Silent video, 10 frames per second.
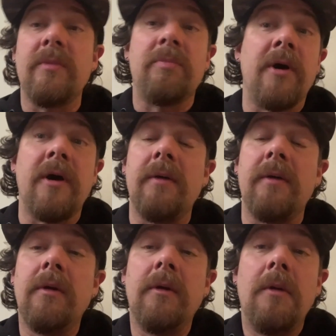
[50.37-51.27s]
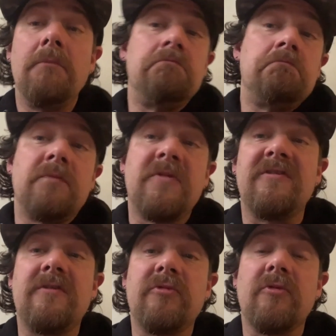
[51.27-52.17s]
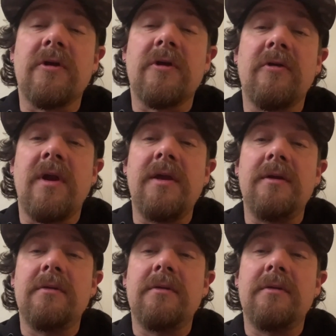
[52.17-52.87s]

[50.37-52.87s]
it but system's working great